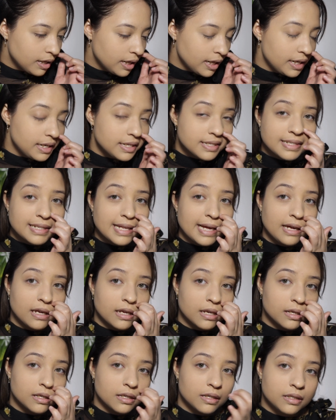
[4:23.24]
It is
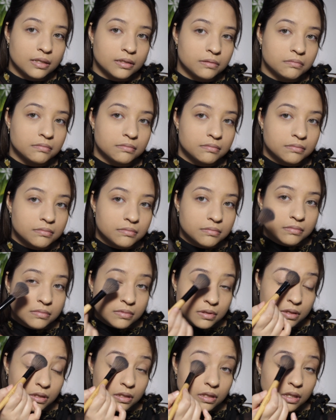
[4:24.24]
like a
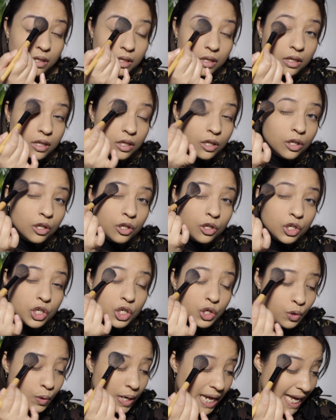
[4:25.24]

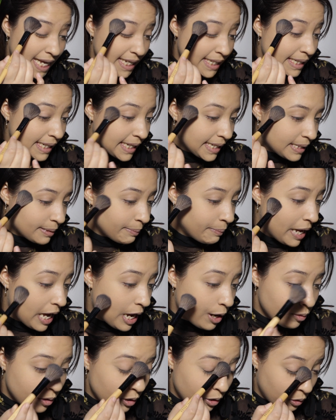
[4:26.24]
traceless
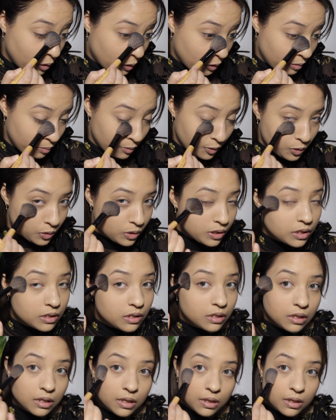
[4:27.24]
powder almost.